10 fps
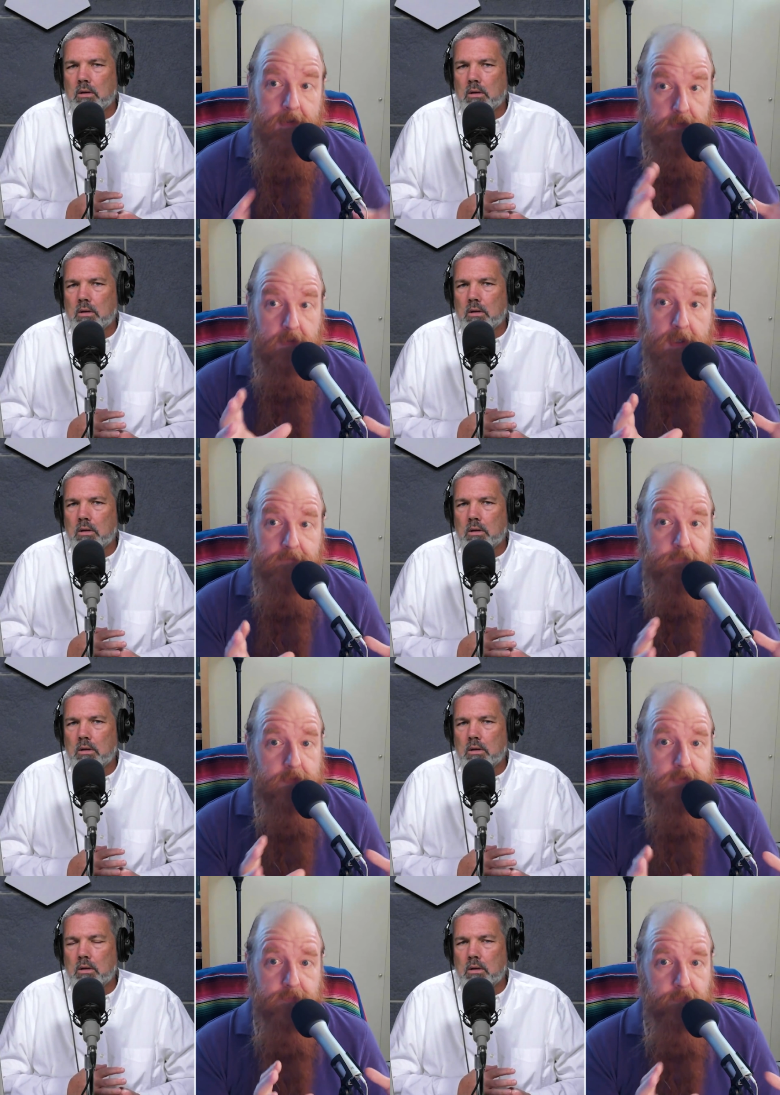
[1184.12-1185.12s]
Speaker 1: and it could have a
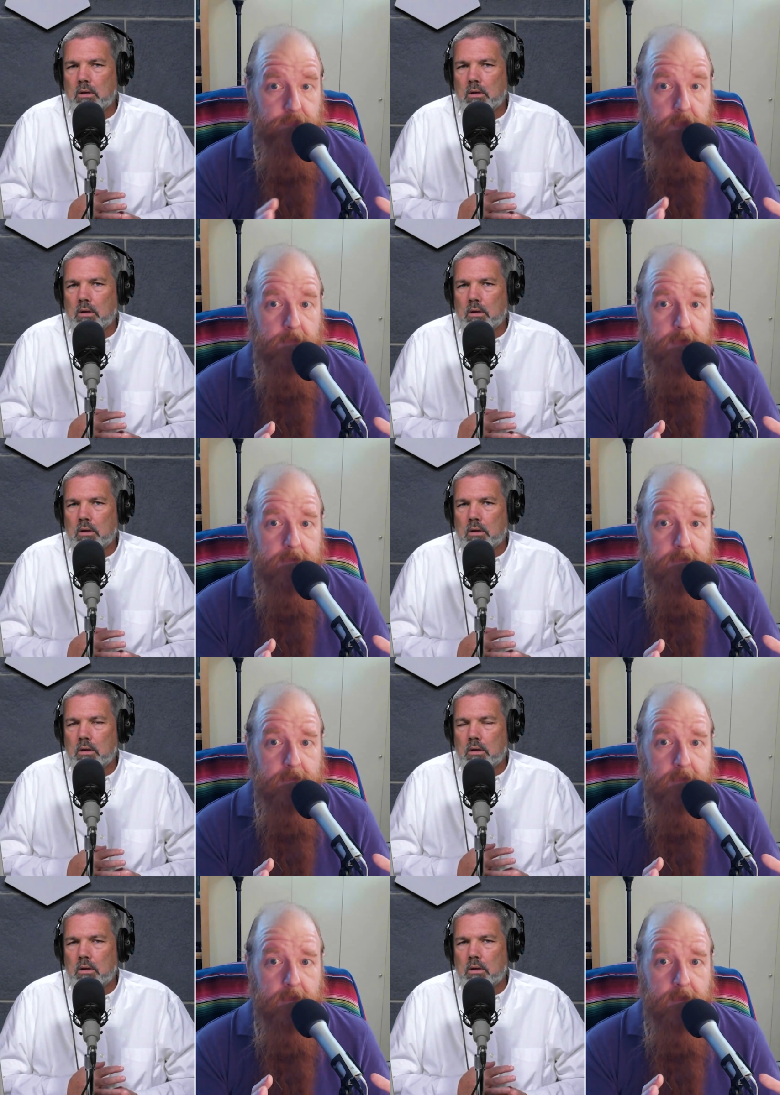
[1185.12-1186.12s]
future fulfillment
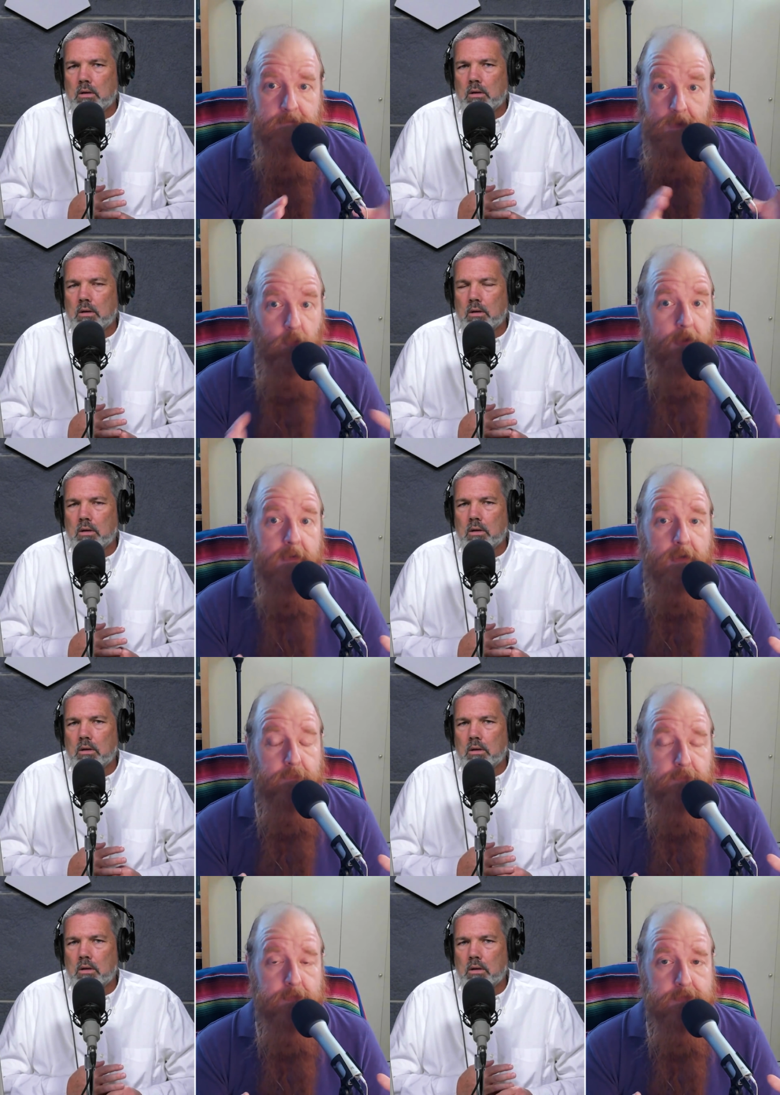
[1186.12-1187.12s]
it may well
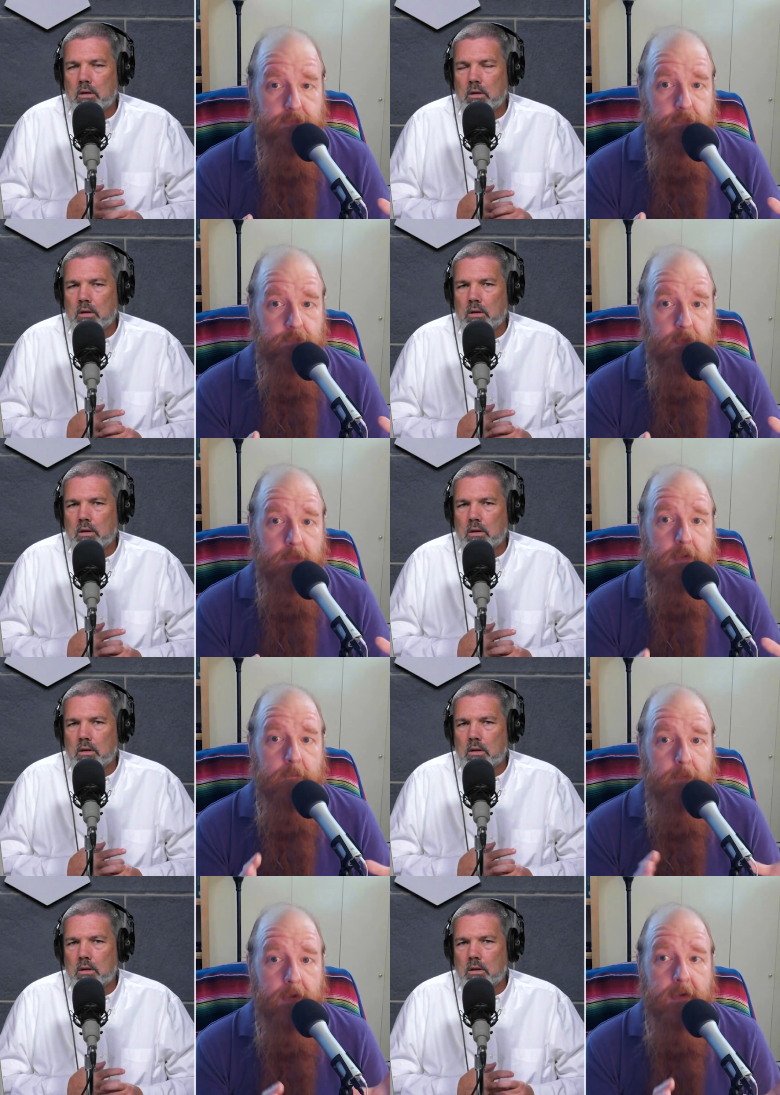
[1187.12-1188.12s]
have a future fulfillment,
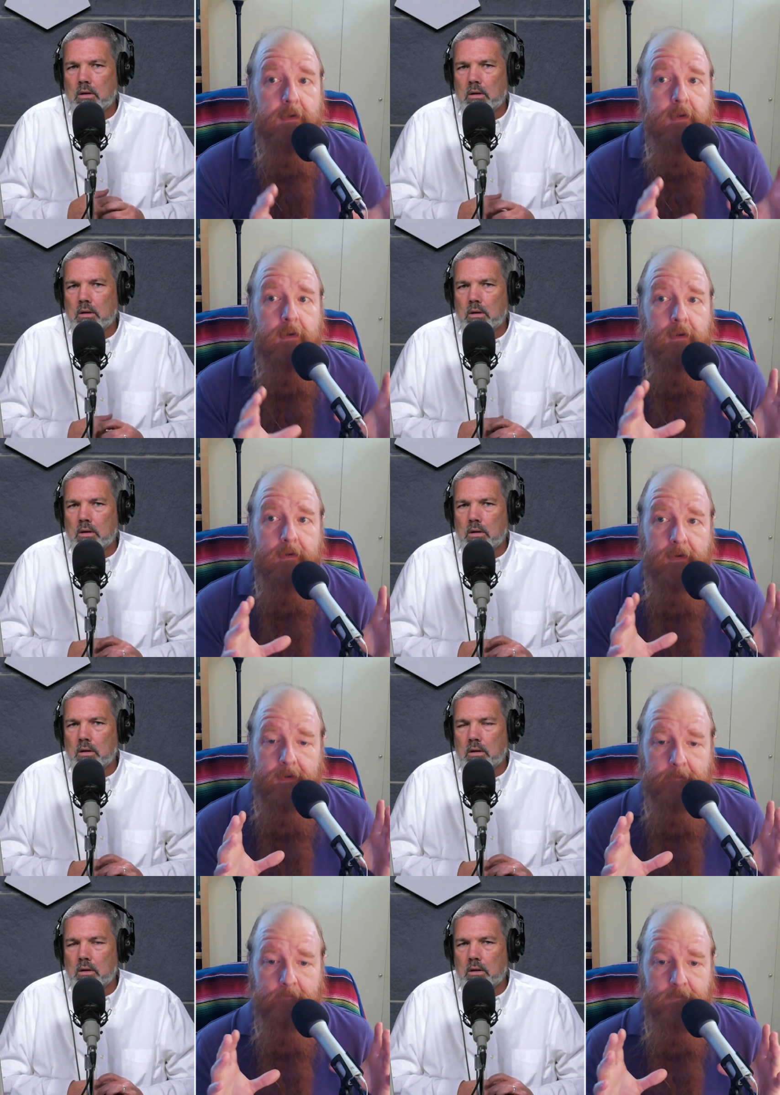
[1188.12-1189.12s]
but
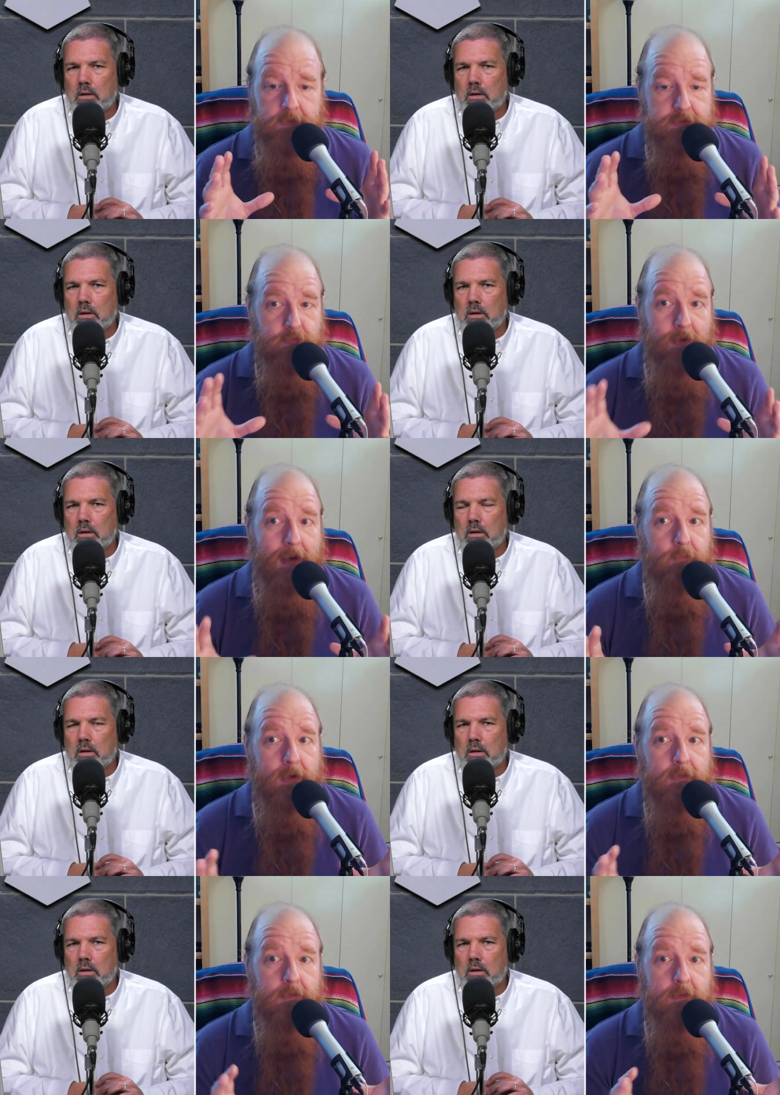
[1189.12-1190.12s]
um, the track
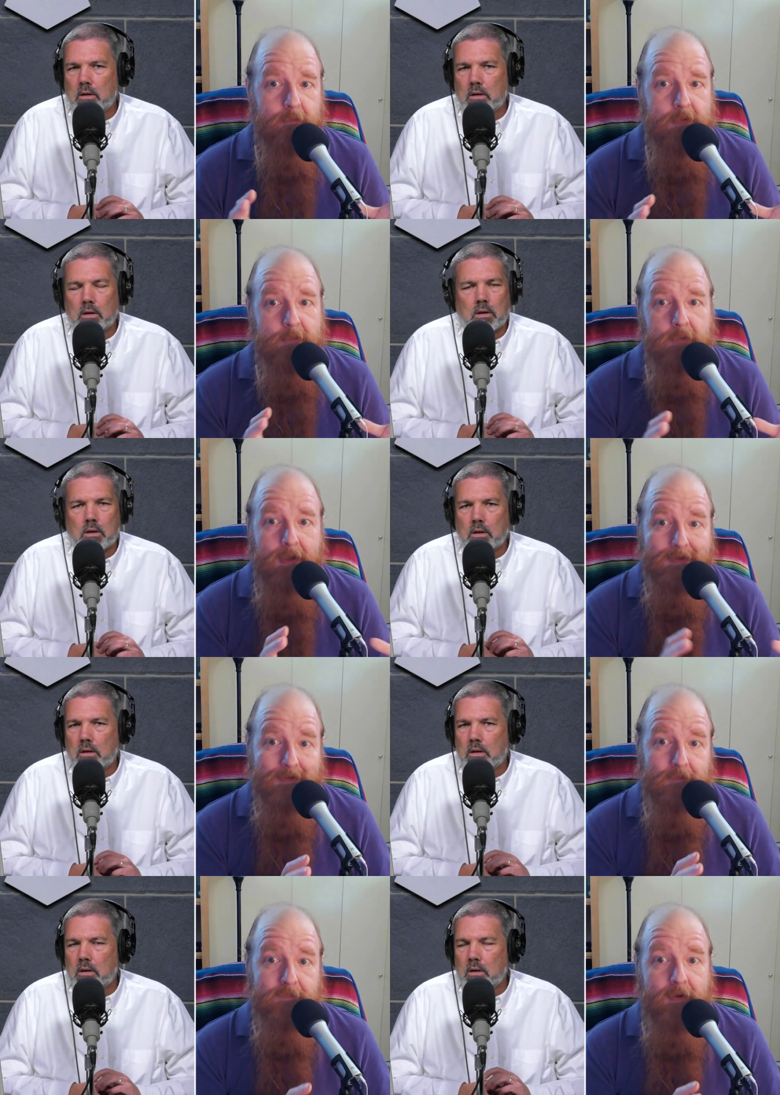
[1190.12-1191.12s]
record on people
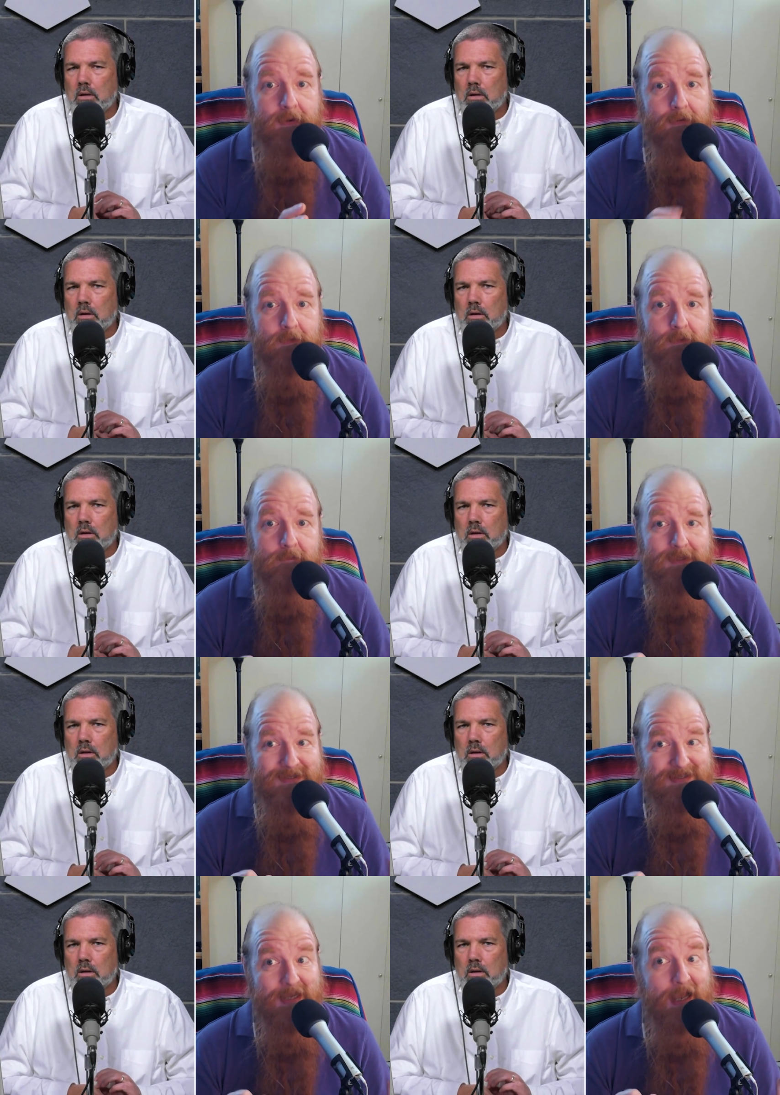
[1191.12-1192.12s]
identifying them
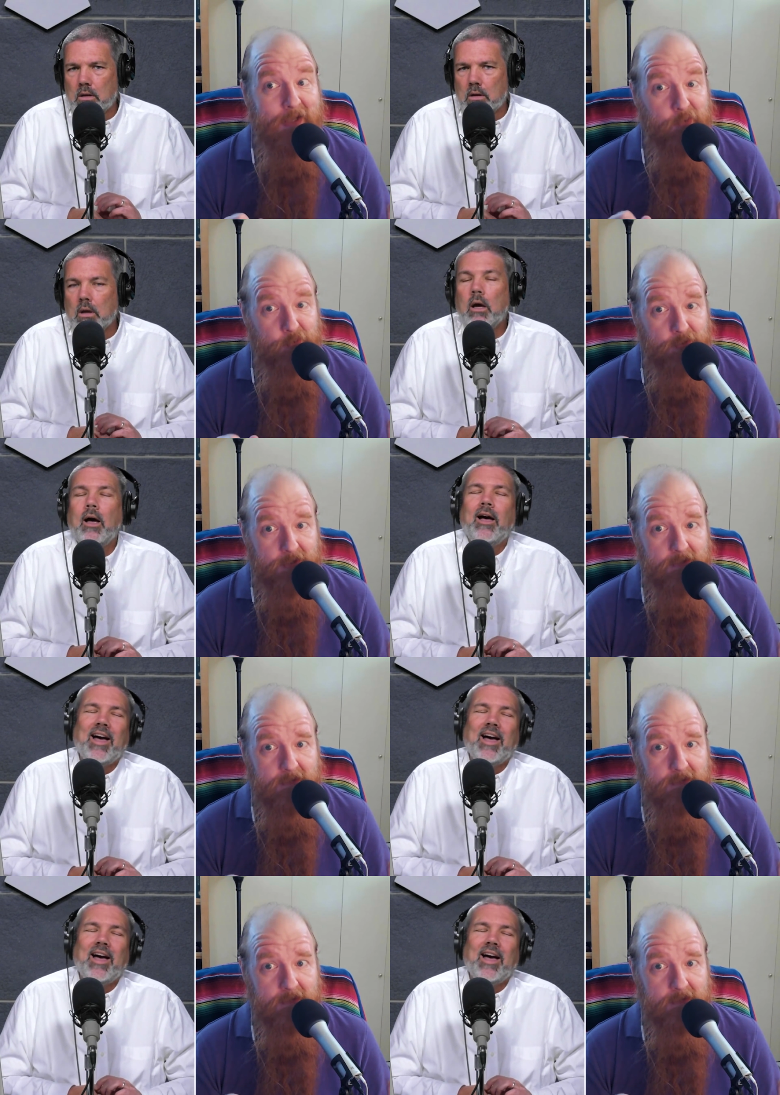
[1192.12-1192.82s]
is not good.